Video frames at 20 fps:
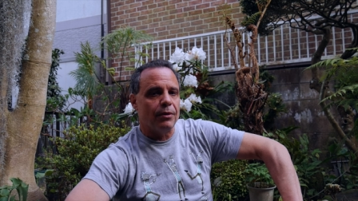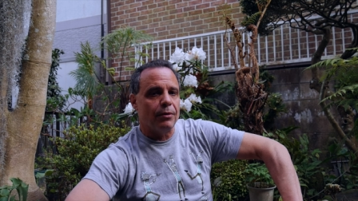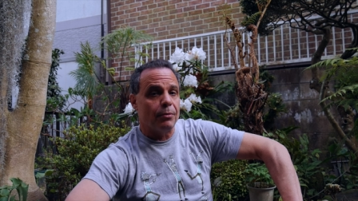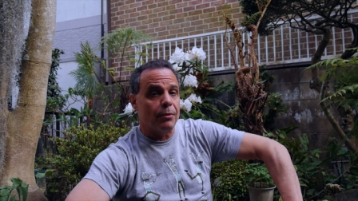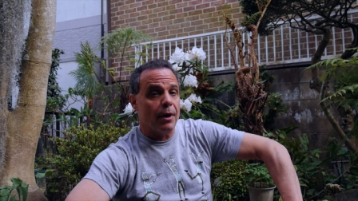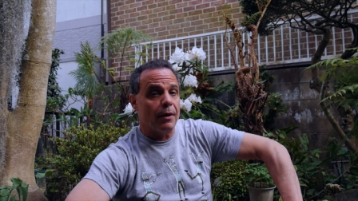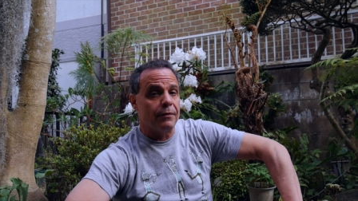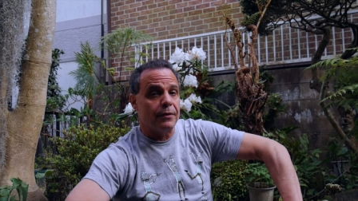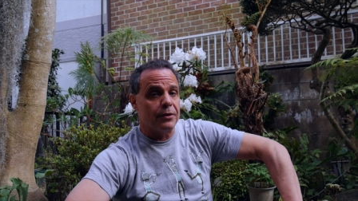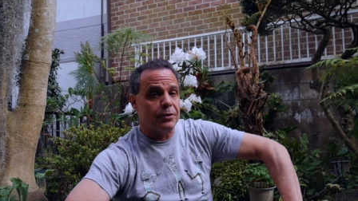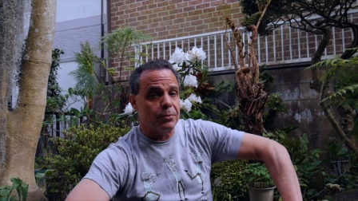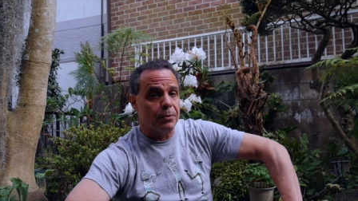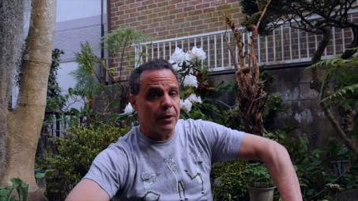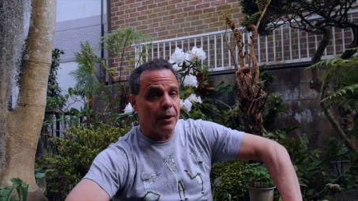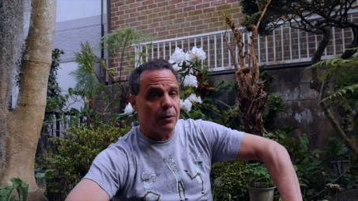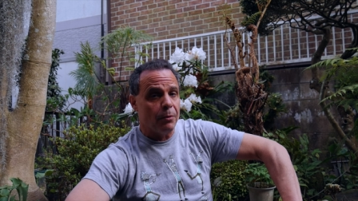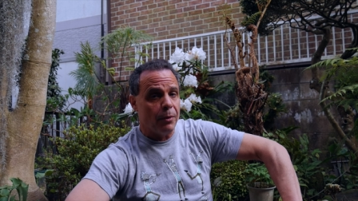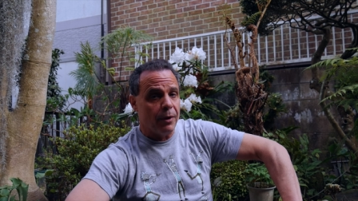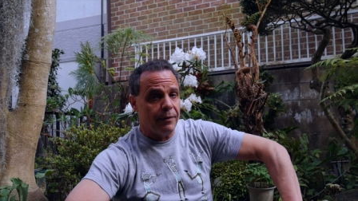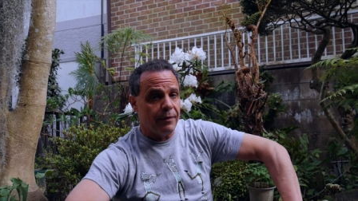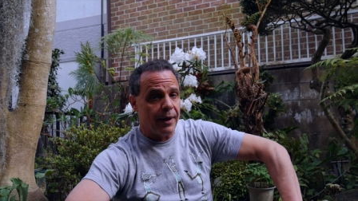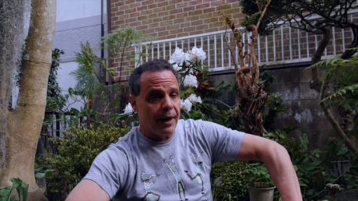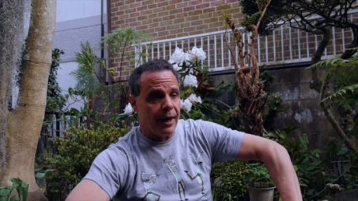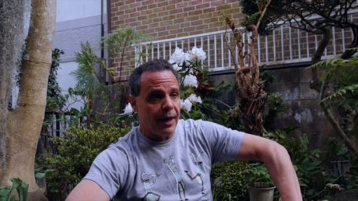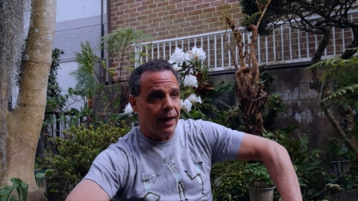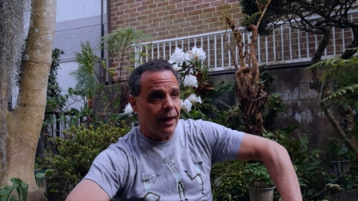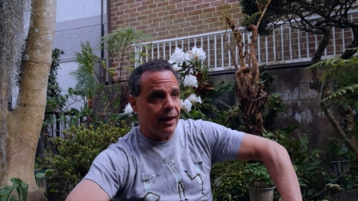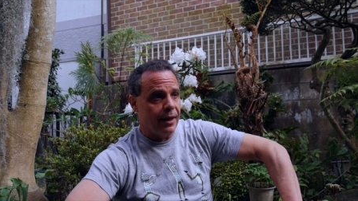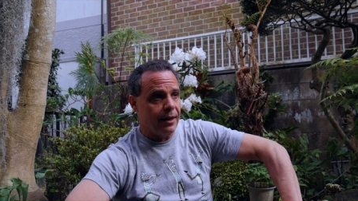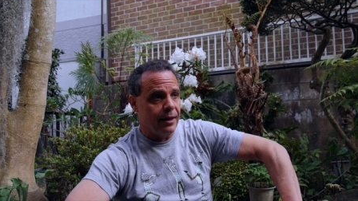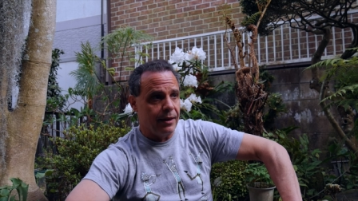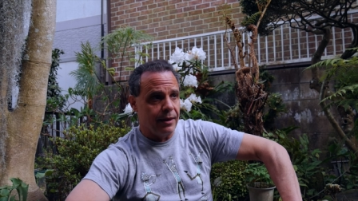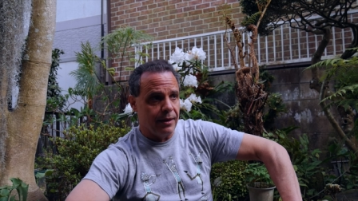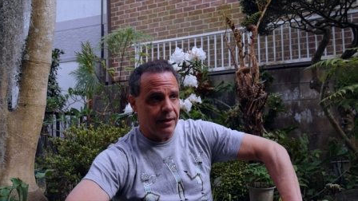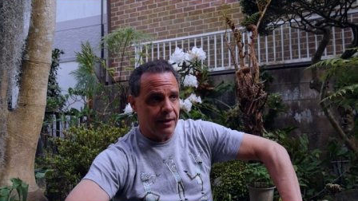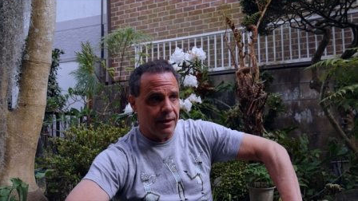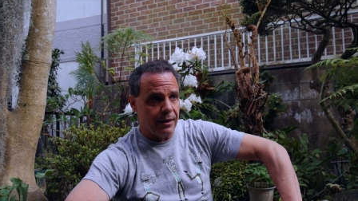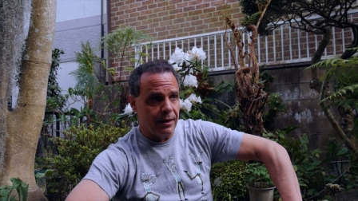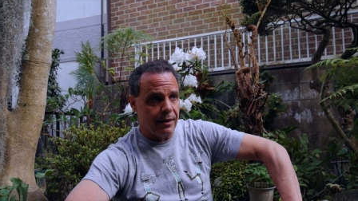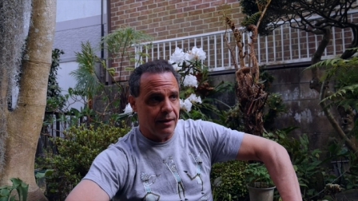the roughest winter we've had
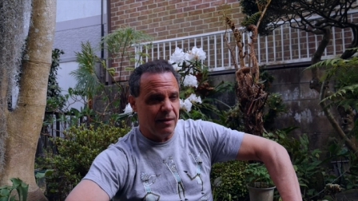in,